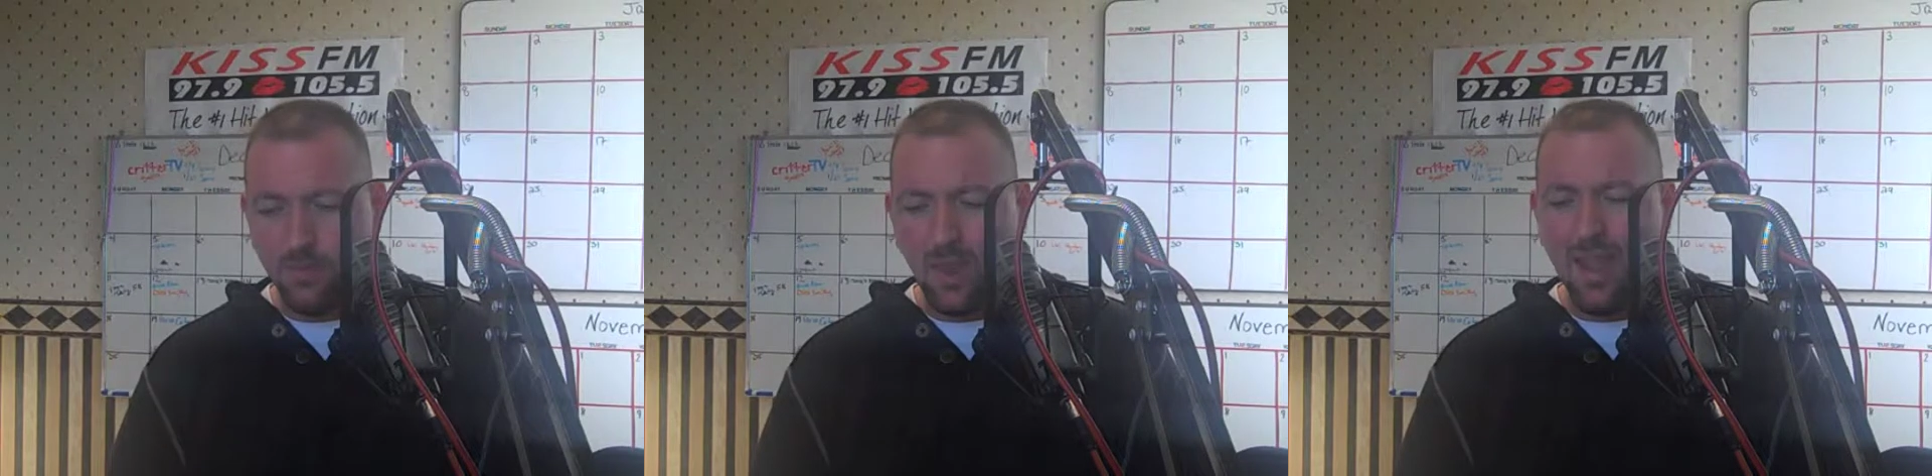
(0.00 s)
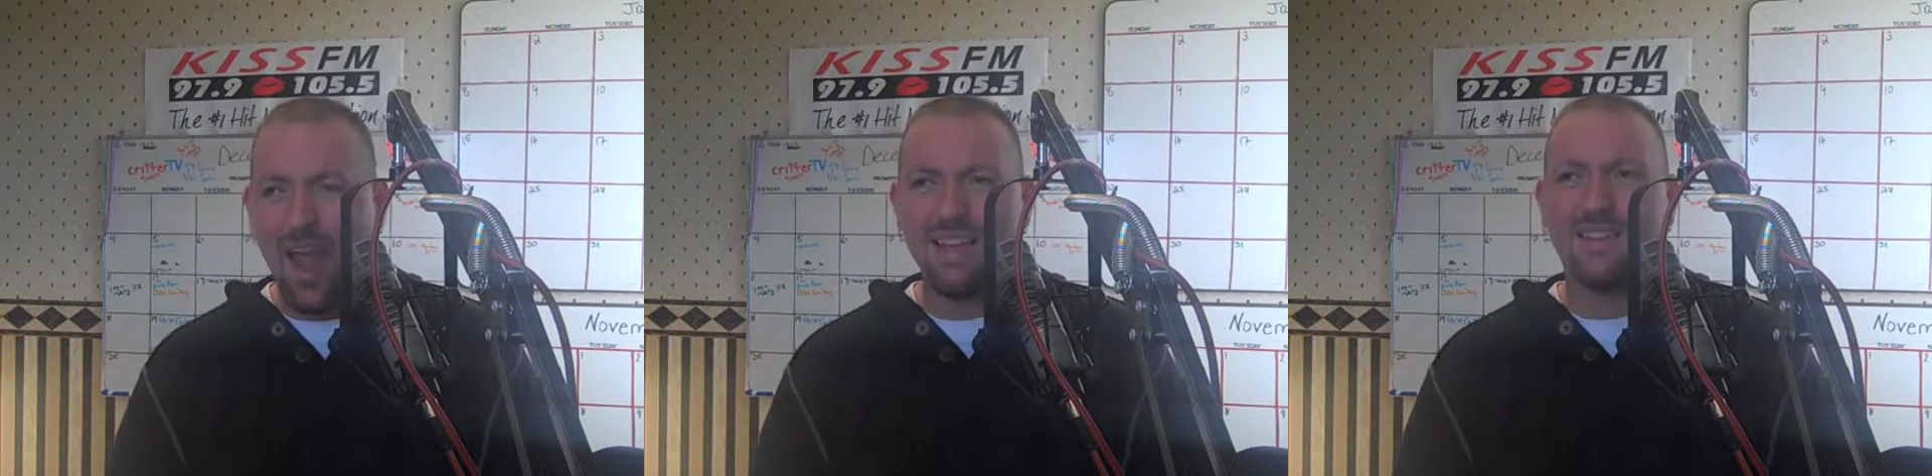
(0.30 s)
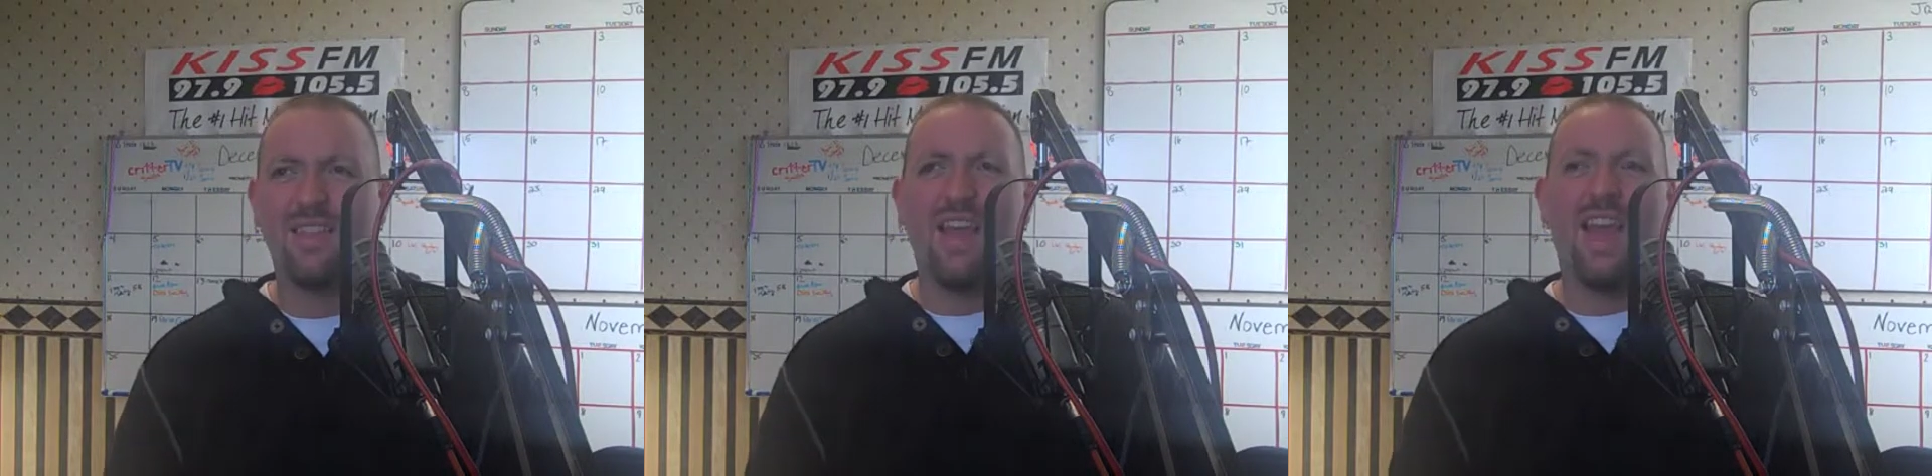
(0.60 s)

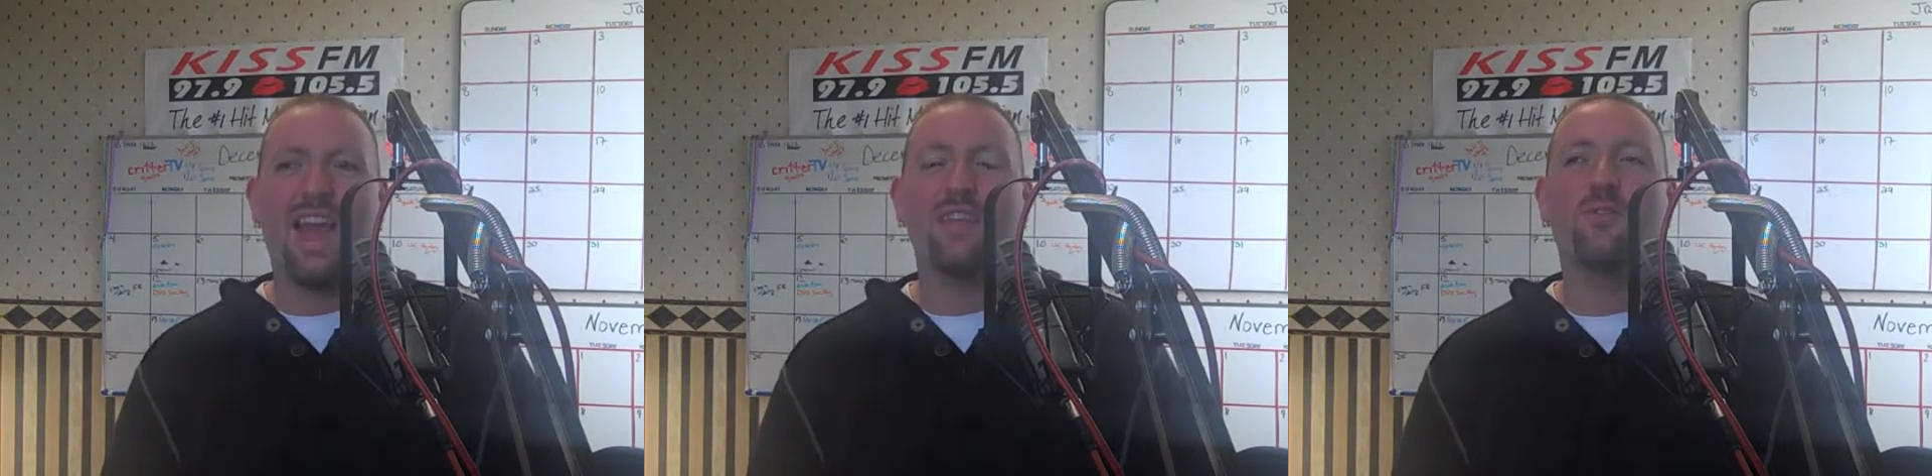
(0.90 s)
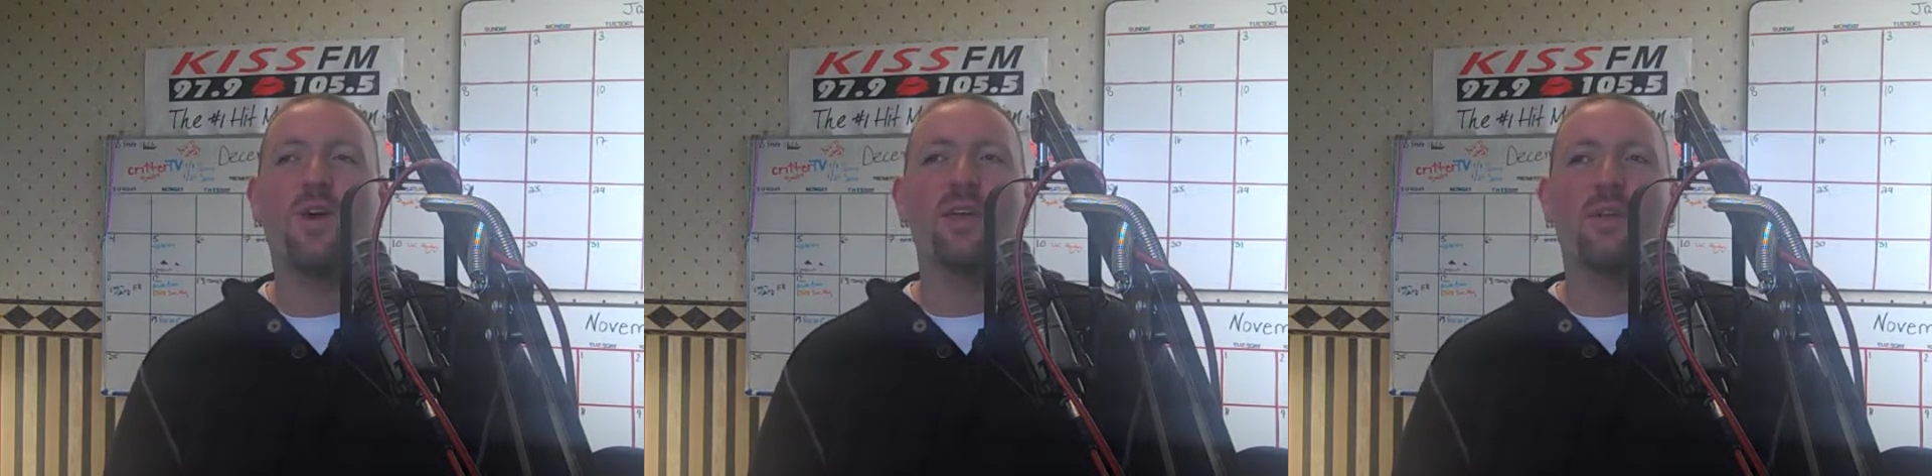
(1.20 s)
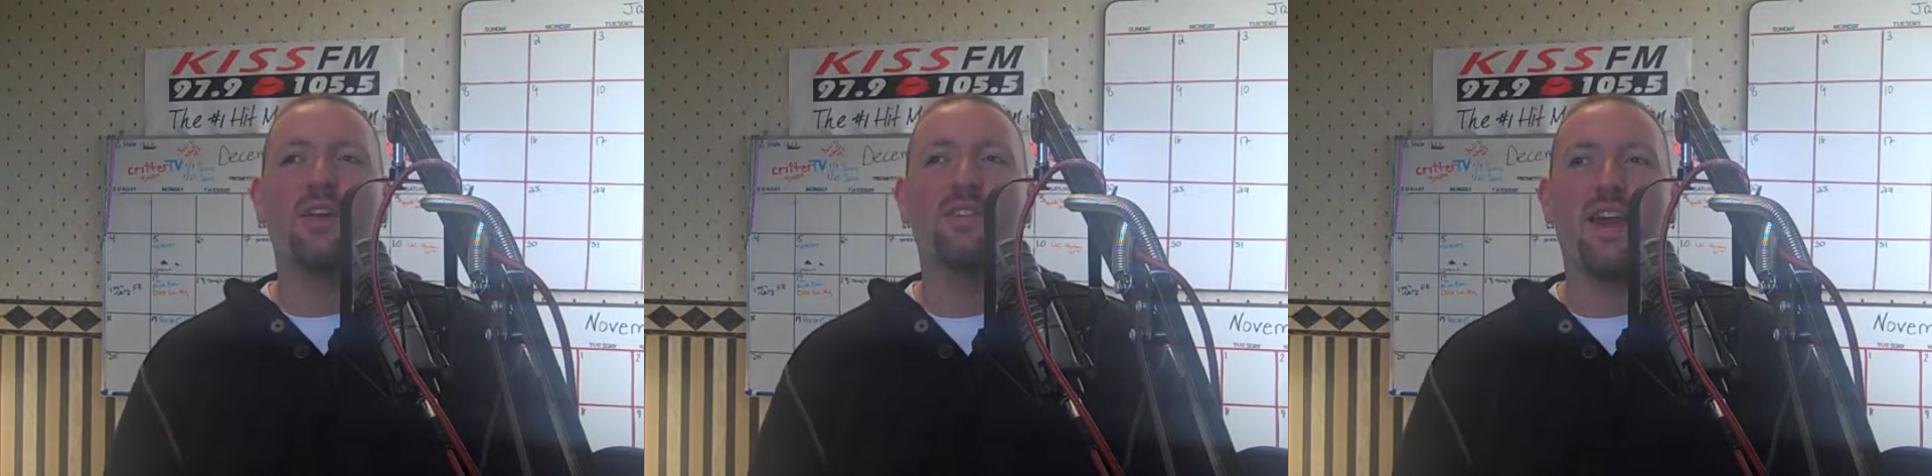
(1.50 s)
And it's funny
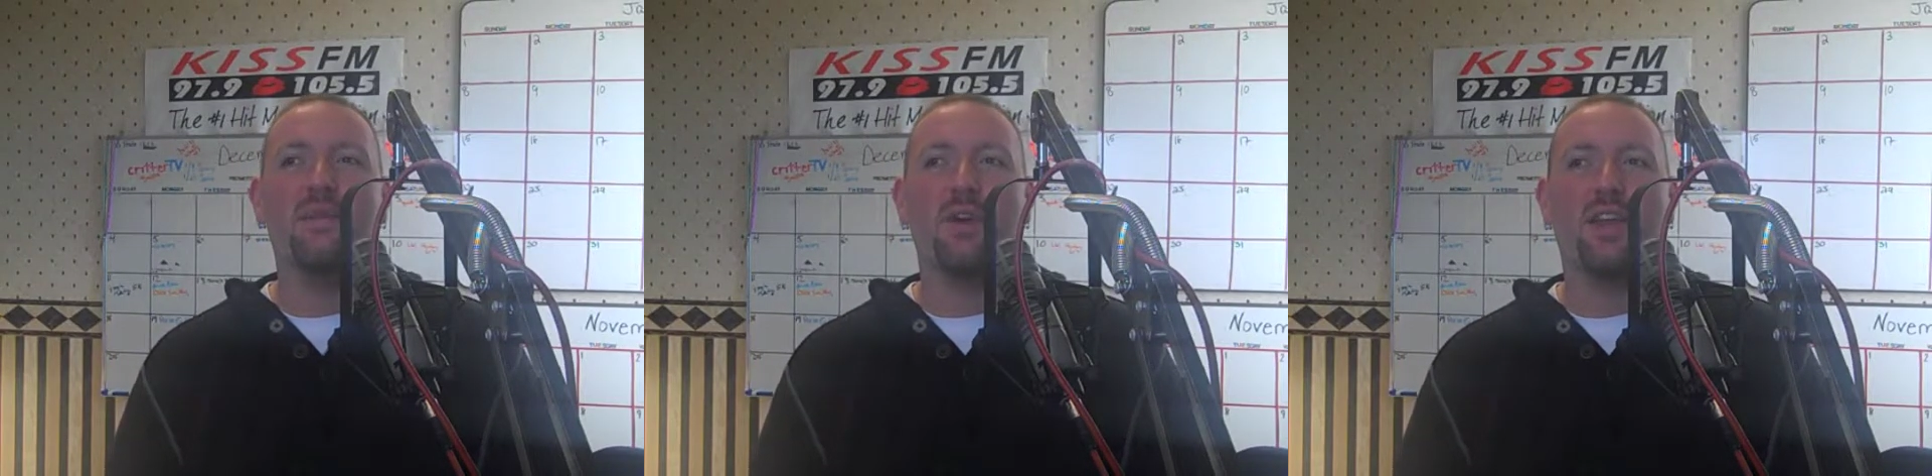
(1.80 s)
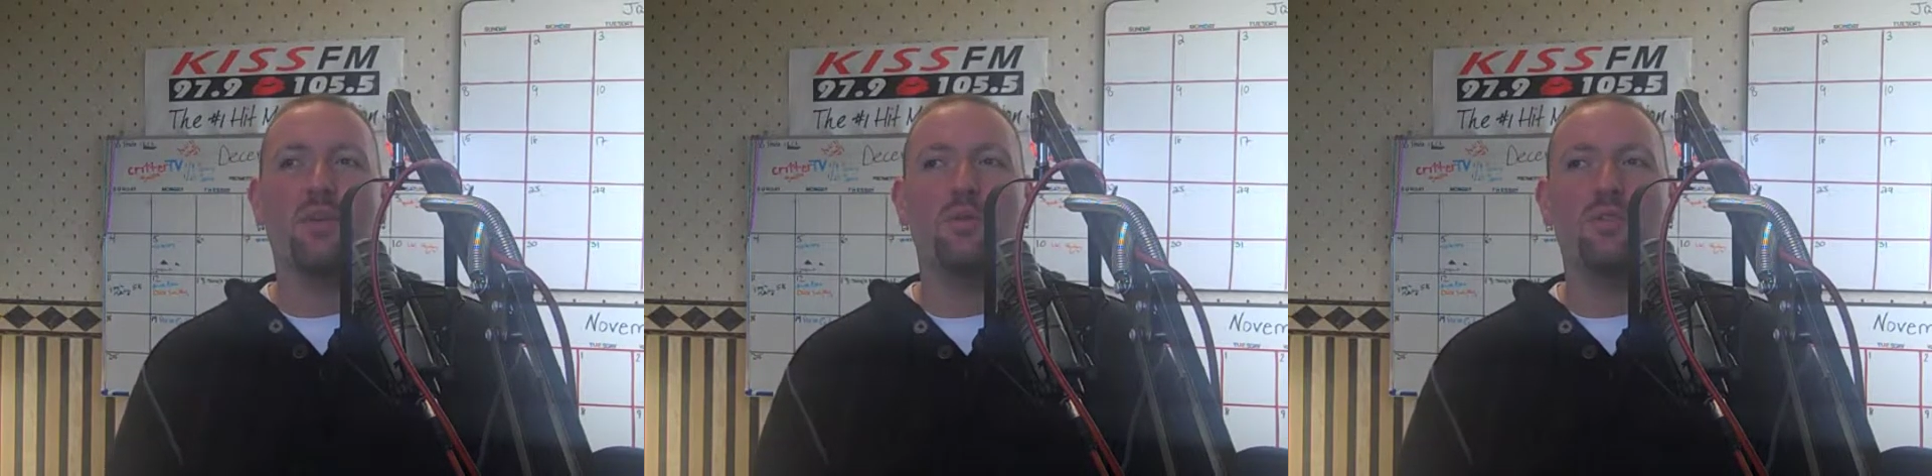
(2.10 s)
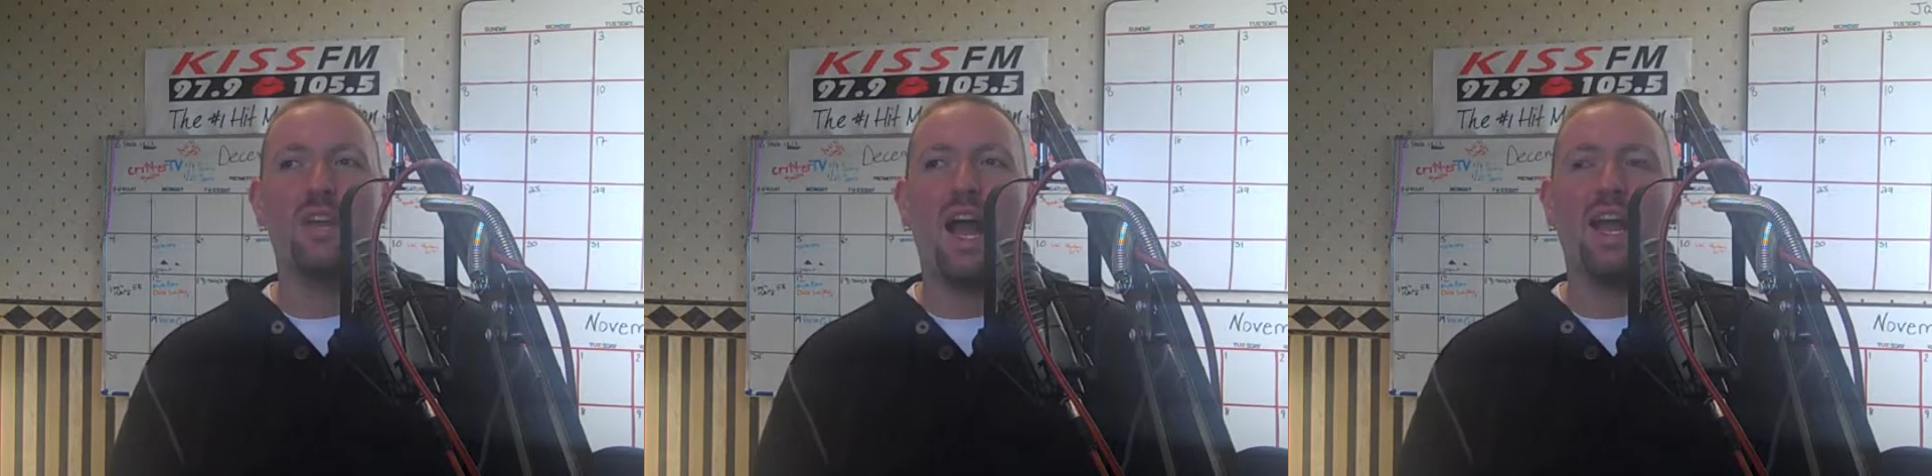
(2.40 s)
because anybody
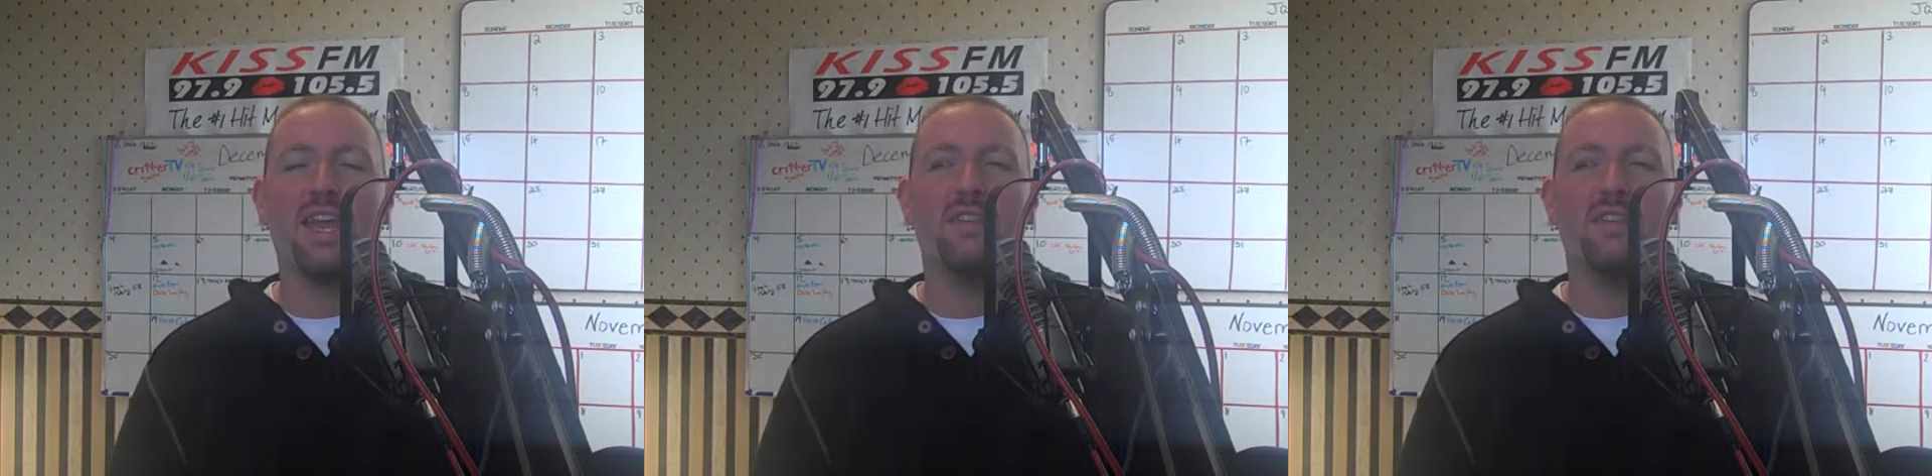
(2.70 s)
who's not